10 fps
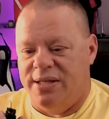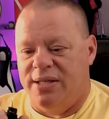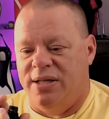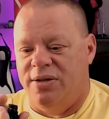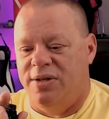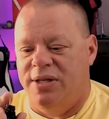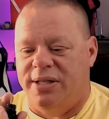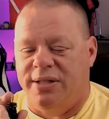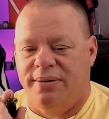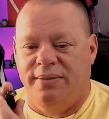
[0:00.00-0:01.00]
Has this little
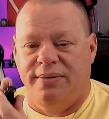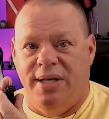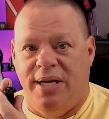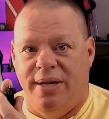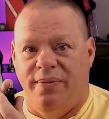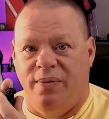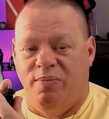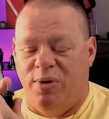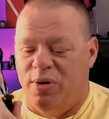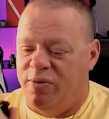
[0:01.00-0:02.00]
hook. See?
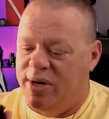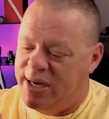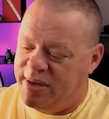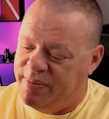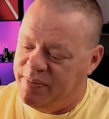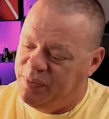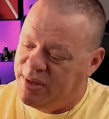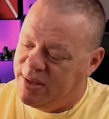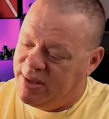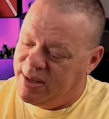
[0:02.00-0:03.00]
Pull your ring out.
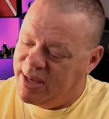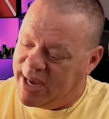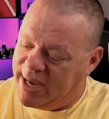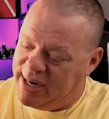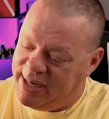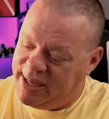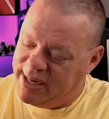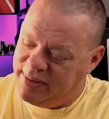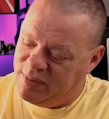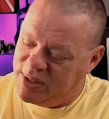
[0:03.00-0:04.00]
I
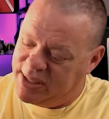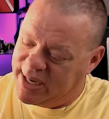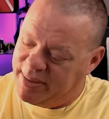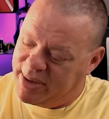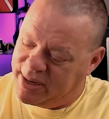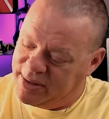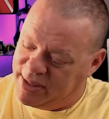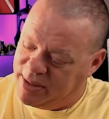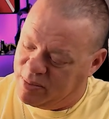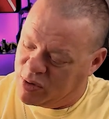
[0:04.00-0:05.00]
needed it one time
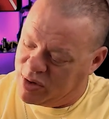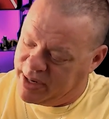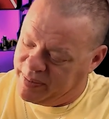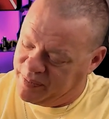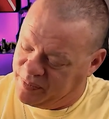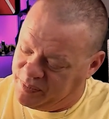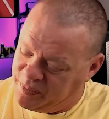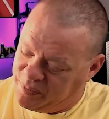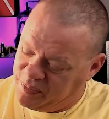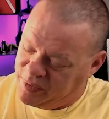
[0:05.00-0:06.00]
out on the Amore.
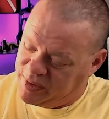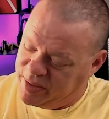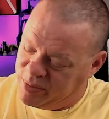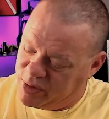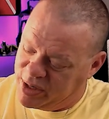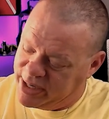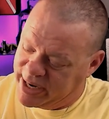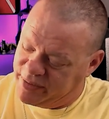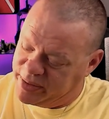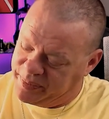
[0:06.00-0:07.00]
The
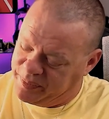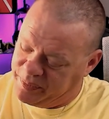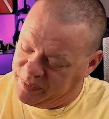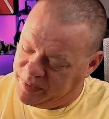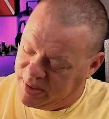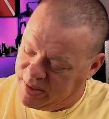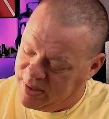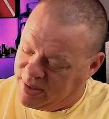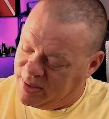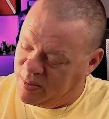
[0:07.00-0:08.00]
Amore Diver.
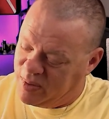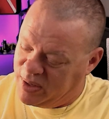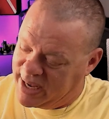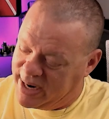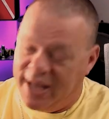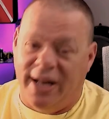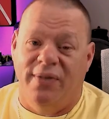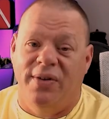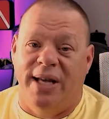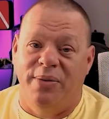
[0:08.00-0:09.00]
We had a
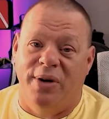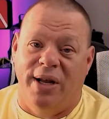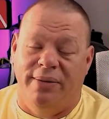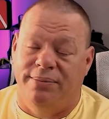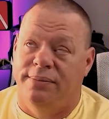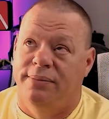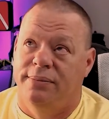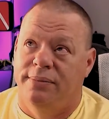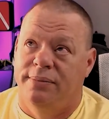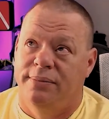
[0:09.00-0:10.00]
hell of a time trying
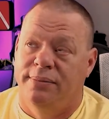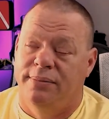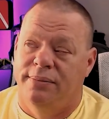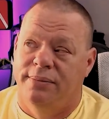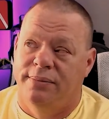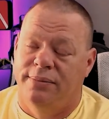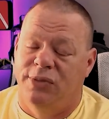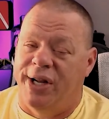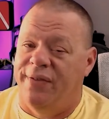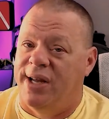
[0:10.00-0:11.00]

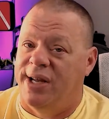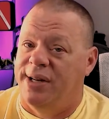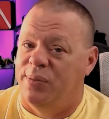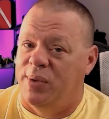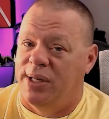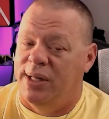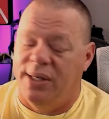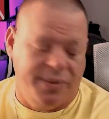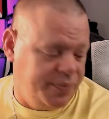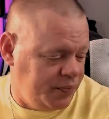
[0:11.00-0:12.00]
to find
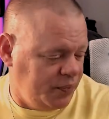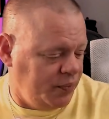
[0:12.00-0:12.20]
one of these.